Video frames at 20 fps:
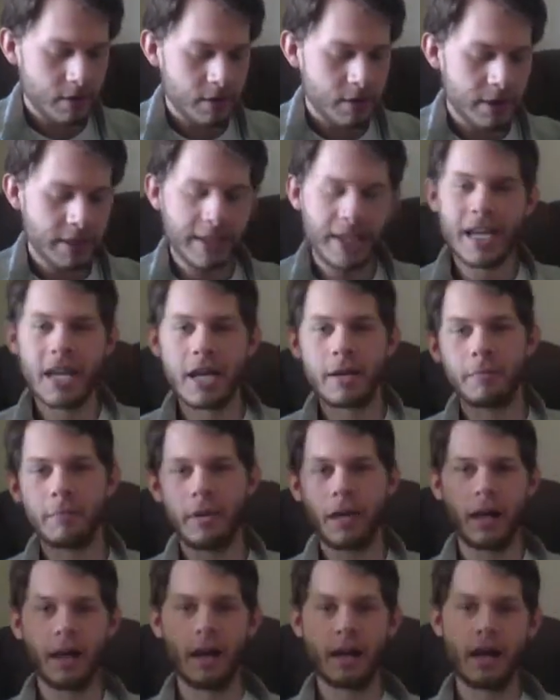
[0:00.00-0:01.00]
today
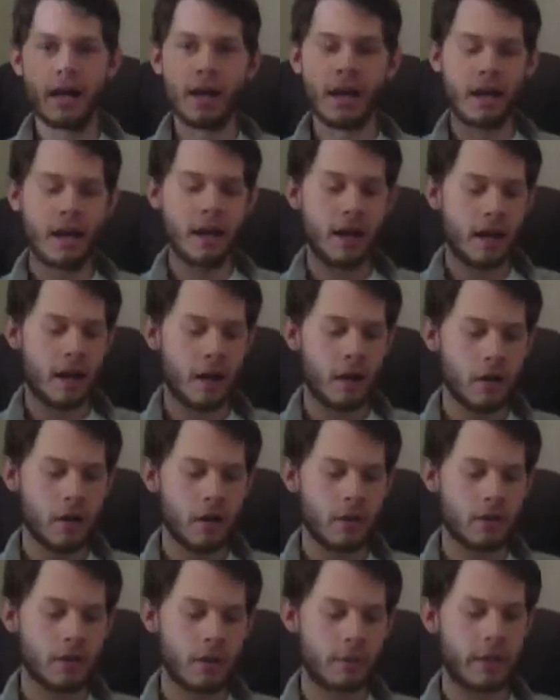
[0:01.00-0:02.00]
I
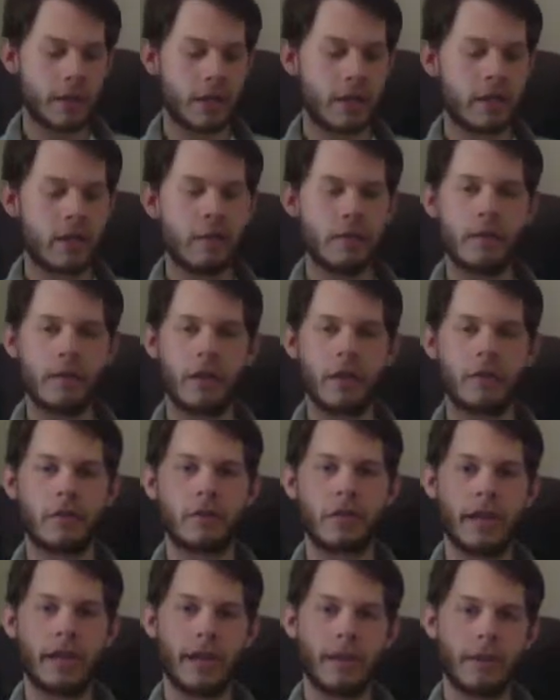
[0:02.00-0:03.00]
heard something the other
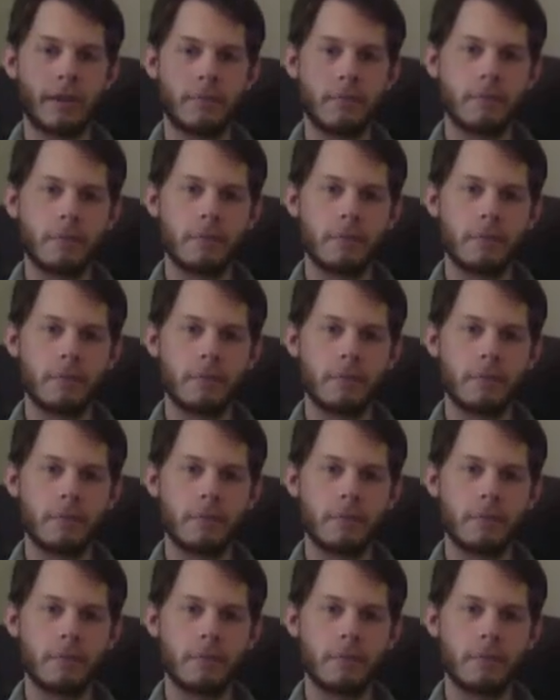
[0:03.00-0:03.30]
day,